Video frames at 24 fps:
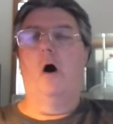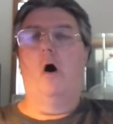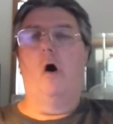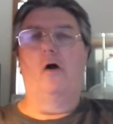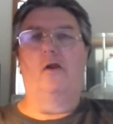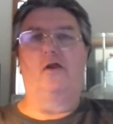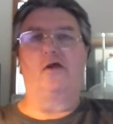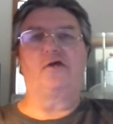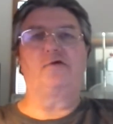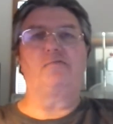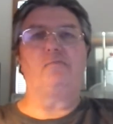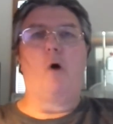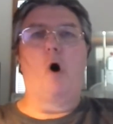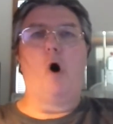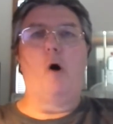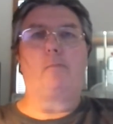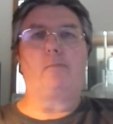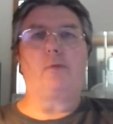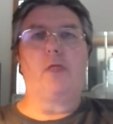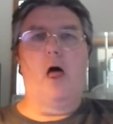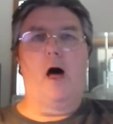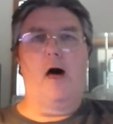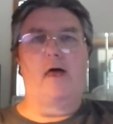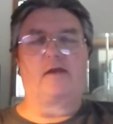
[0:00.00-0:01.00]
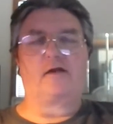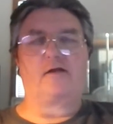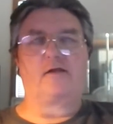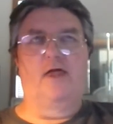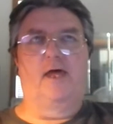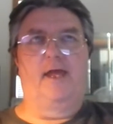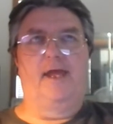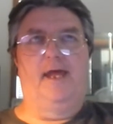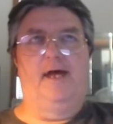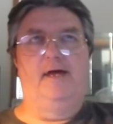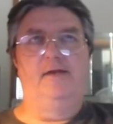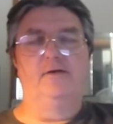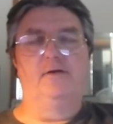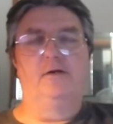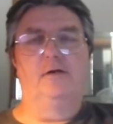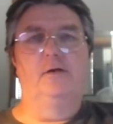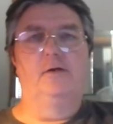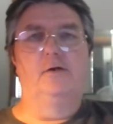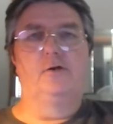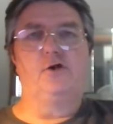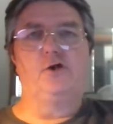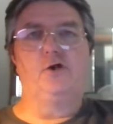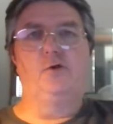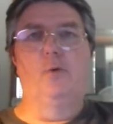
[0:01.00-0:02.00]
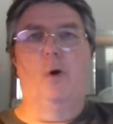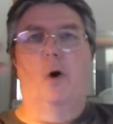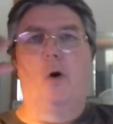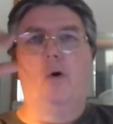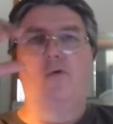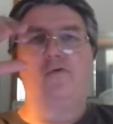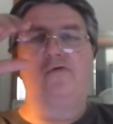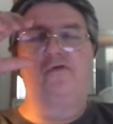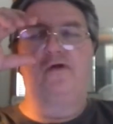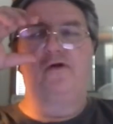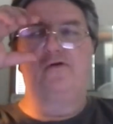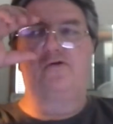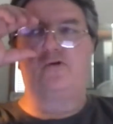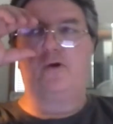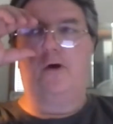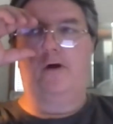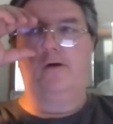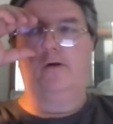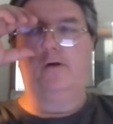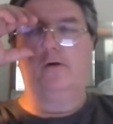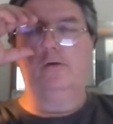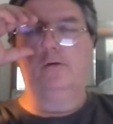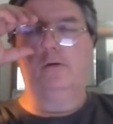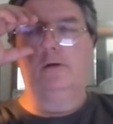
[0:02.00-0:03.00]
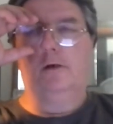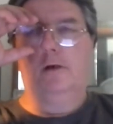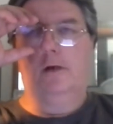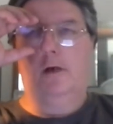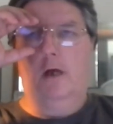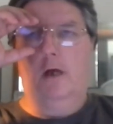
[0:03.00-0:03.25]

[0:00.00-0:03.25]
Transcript: on a small plot of land. You own the trailer.